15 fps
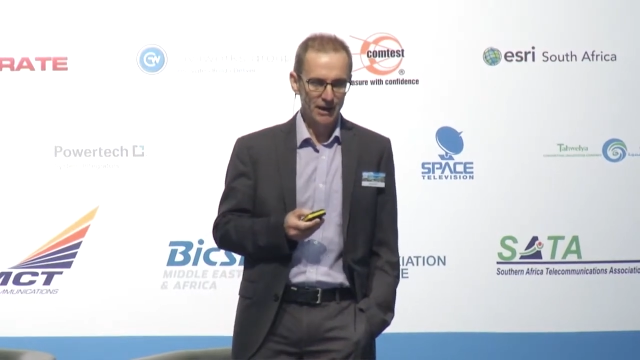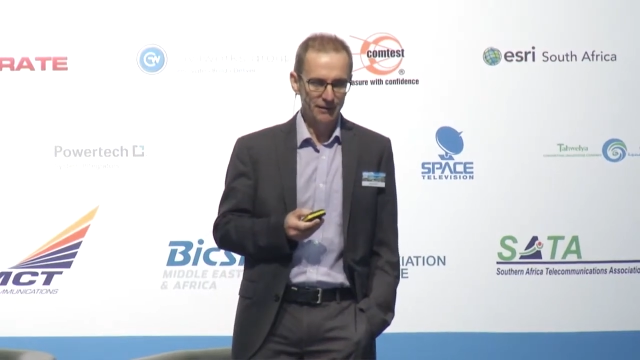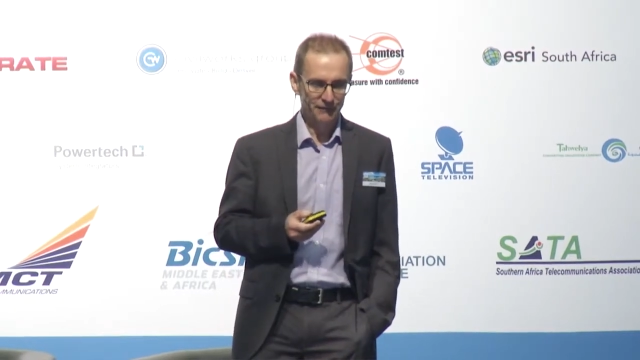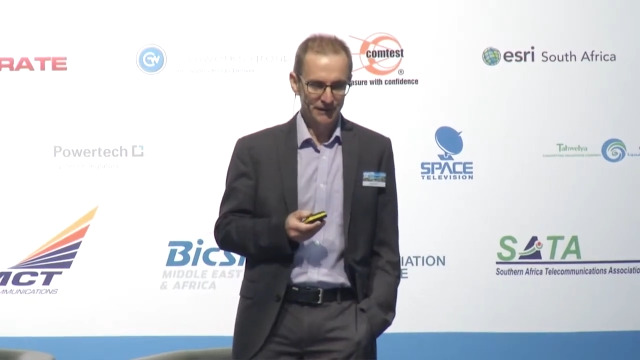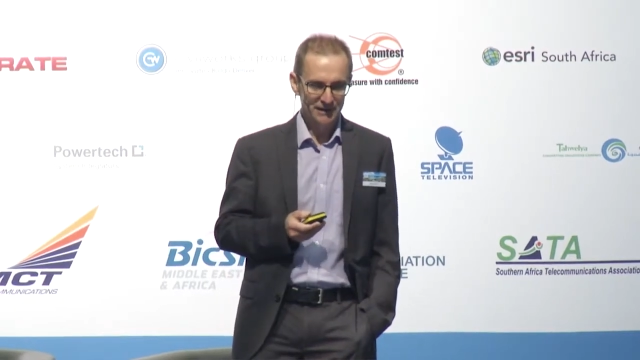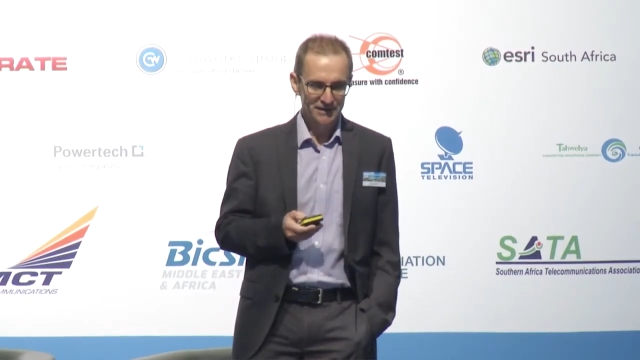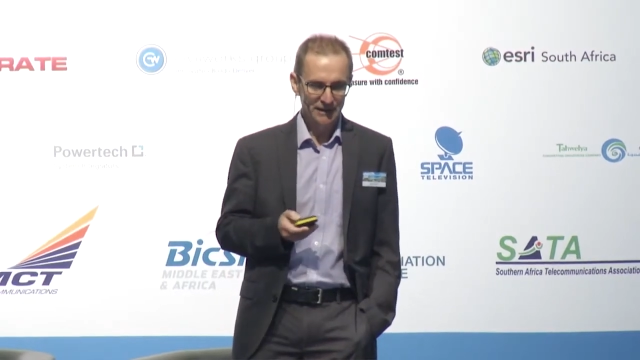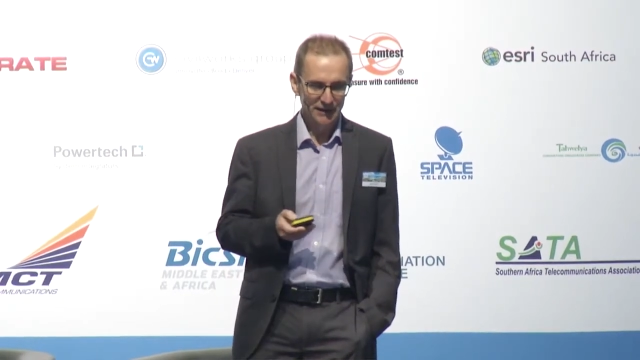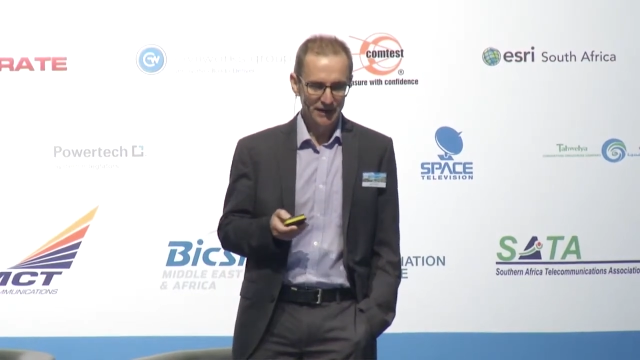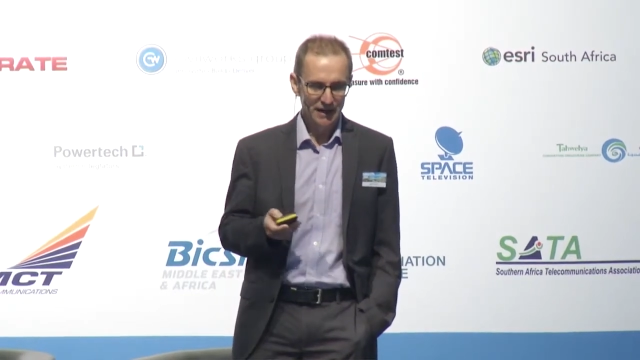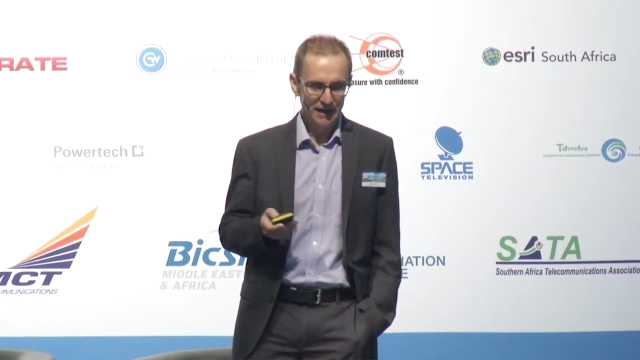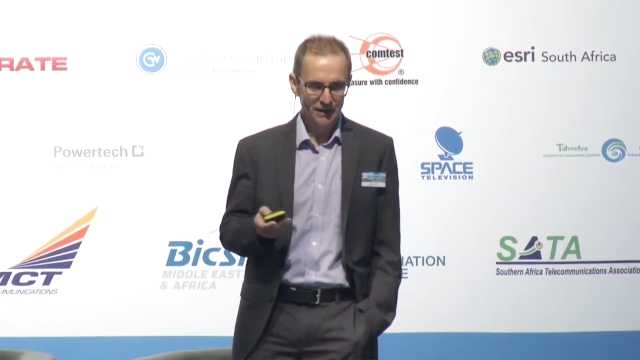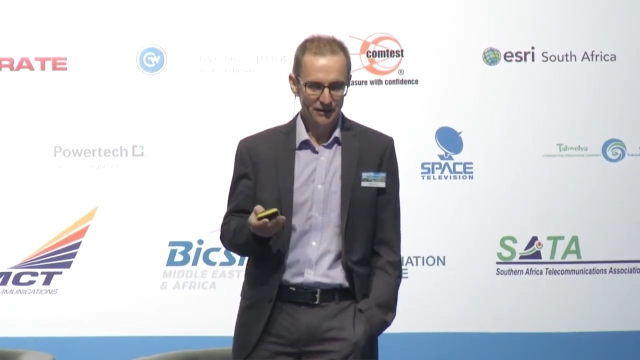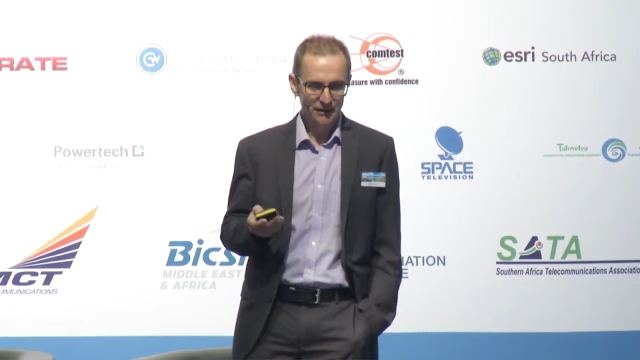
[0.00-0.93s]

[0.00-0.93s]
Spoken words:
fitting there.